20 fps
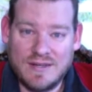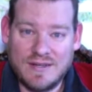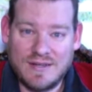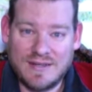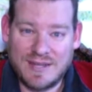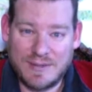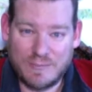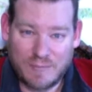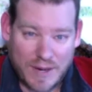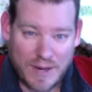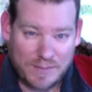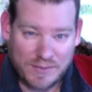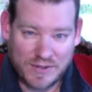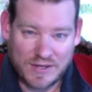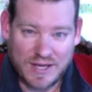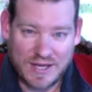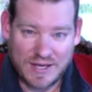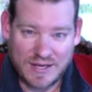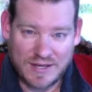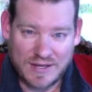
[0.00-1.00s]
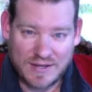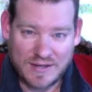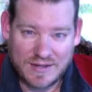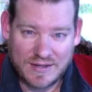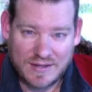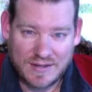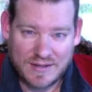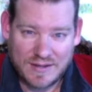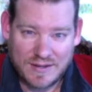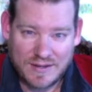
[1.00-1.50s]
can replicate it,
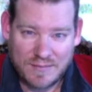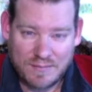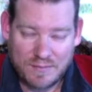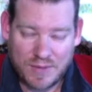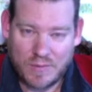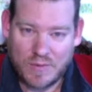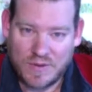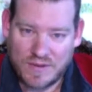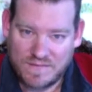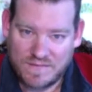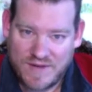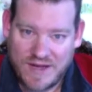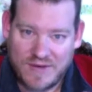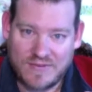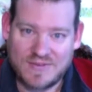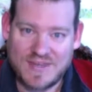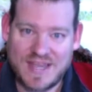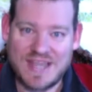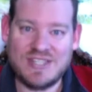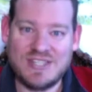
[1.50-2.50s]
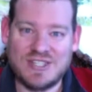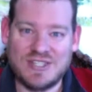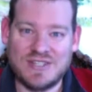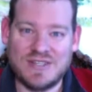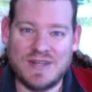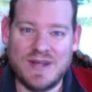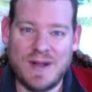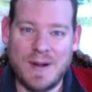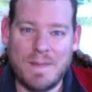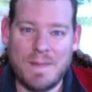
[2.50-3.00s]
but with a
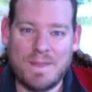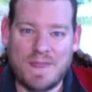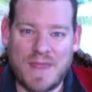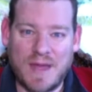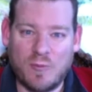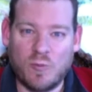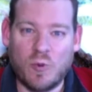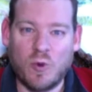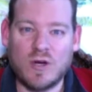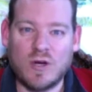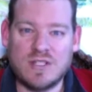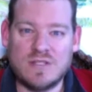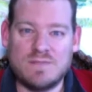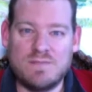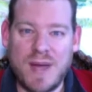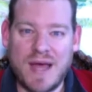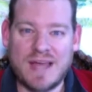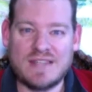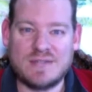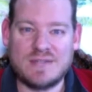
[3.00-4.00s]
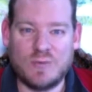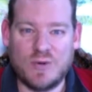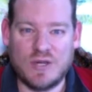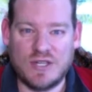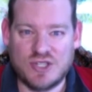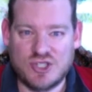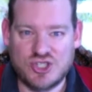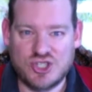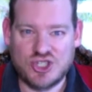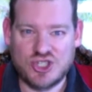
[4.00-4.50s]
foundation that works best when
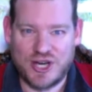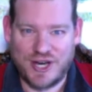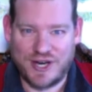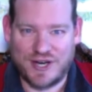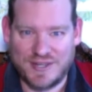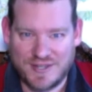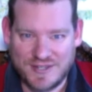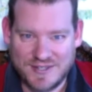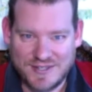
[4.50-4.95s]
it's shared.